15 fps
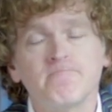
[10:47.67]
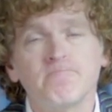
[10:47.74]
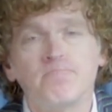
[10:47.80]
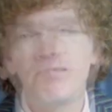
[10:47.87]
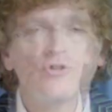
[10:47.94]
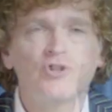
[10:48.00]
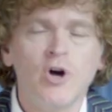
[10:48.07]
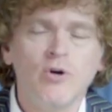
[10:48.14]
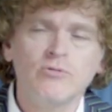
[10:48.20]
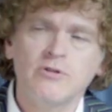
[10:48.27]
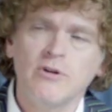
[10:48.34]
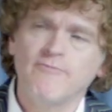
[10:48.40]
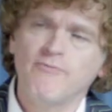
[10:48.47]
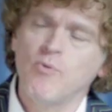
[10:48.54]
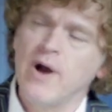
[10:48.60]
So
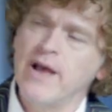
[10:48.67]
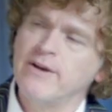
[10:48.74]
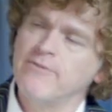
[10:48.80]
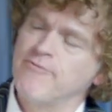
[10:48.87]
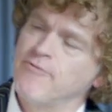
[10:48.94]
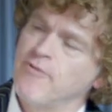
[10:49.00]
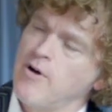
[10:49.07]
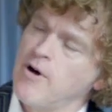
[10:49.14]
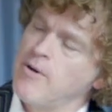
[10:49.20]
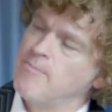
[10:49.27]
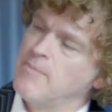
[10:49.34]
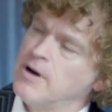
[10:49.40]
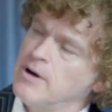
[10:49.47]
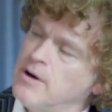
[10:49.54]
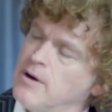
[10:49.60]
Joseph went
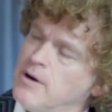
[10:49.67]
from